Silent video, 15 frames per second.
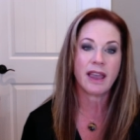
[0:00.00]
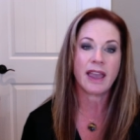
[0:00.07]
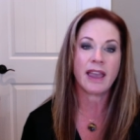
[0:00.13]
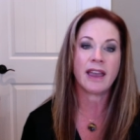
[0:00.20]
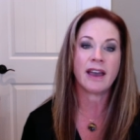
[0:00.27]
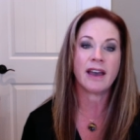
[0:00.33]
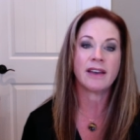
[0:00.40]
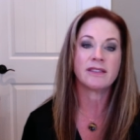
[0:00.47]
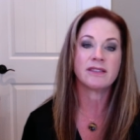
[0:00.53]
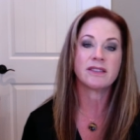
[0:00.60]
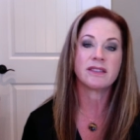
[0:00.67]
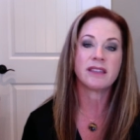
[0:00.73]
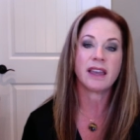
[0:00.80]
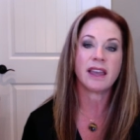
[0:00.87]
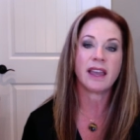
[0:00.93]
and
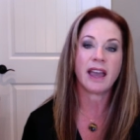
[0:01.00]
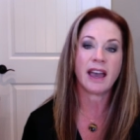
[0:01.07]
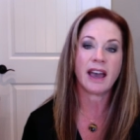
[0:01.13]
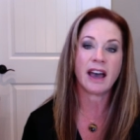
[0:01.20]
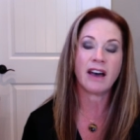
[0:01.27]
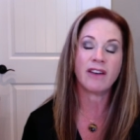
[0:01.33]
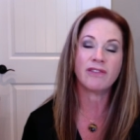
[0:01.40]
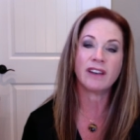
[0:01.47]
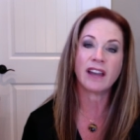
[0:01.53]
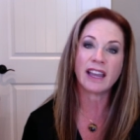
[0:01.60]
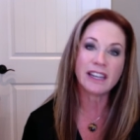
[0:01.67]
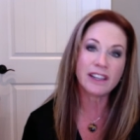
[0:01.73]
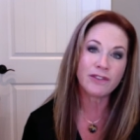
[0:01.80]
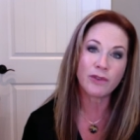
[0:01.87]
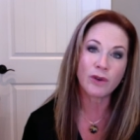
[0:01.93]
they have
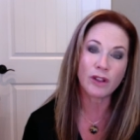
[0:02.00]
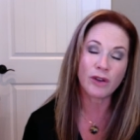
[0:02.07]
94